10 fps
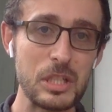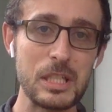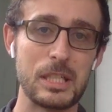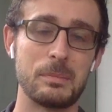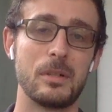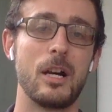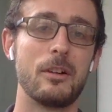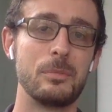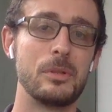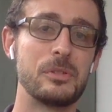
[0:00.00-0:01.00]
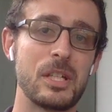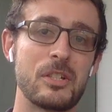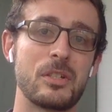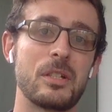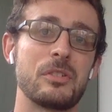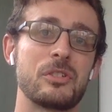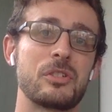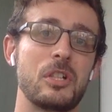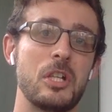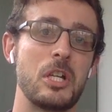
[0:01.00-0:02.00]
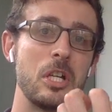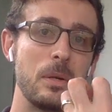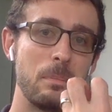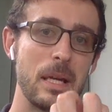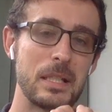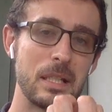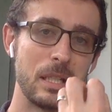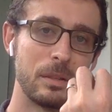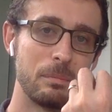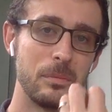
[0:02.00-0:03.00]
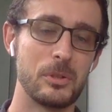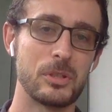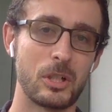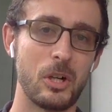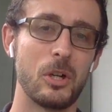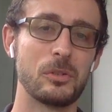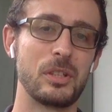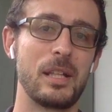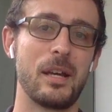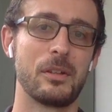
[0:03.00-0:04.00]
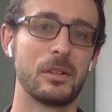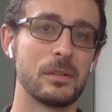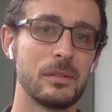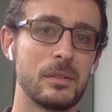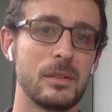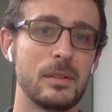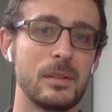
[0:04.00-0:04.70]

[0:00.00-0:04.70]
team of musicians making music all together.